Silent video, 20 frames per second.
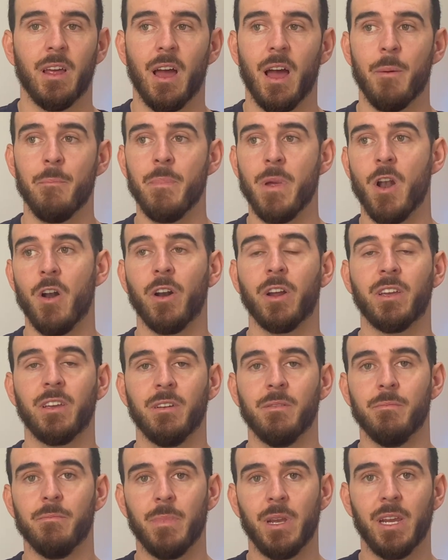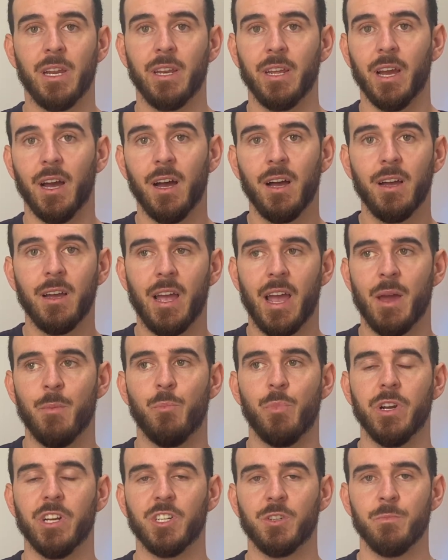American media
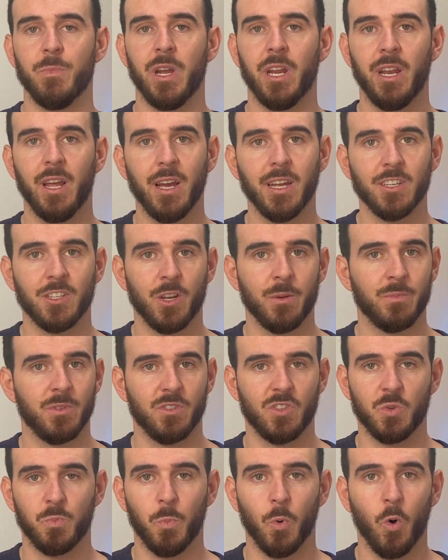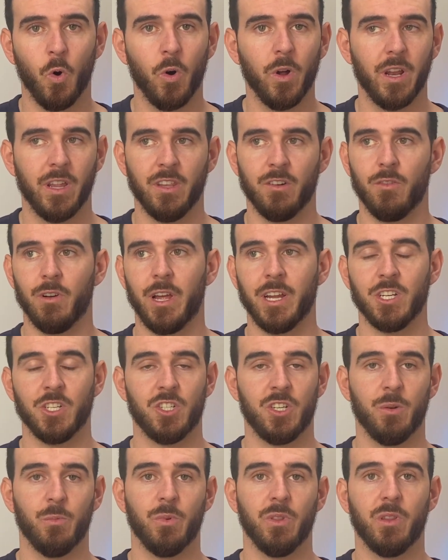and British media in terms of sport and the
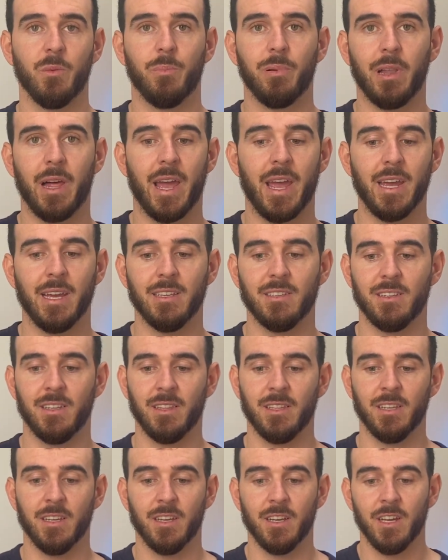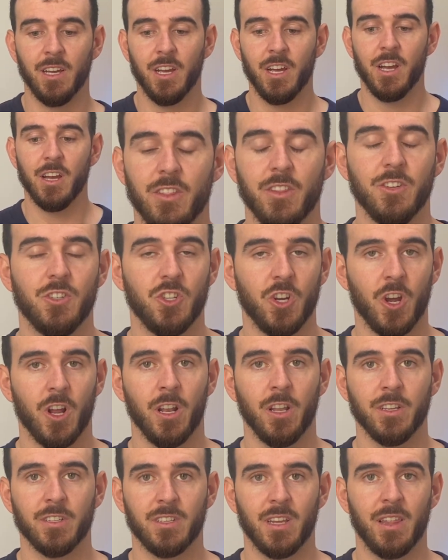relationship with the players and the
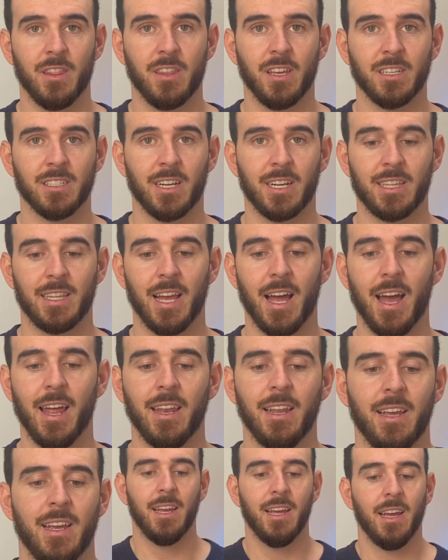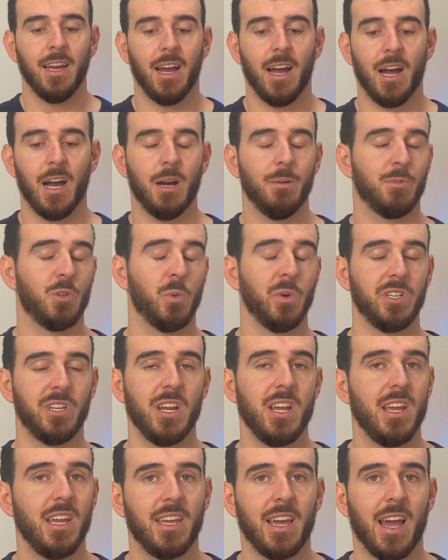journalists and things like that. To which
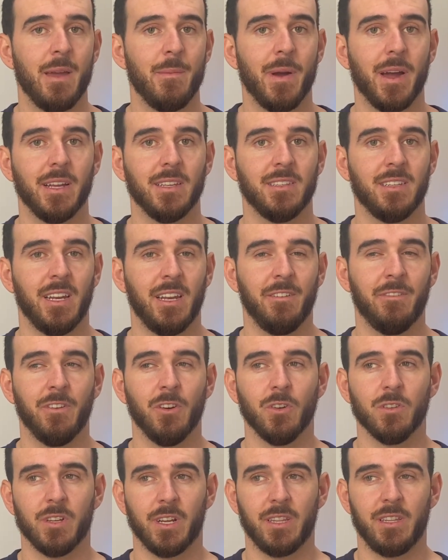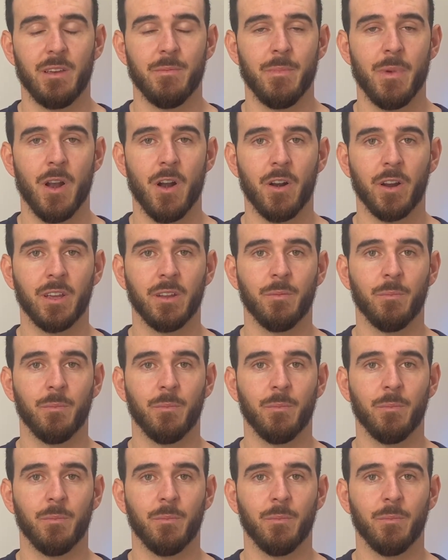he came out and said he feels like the American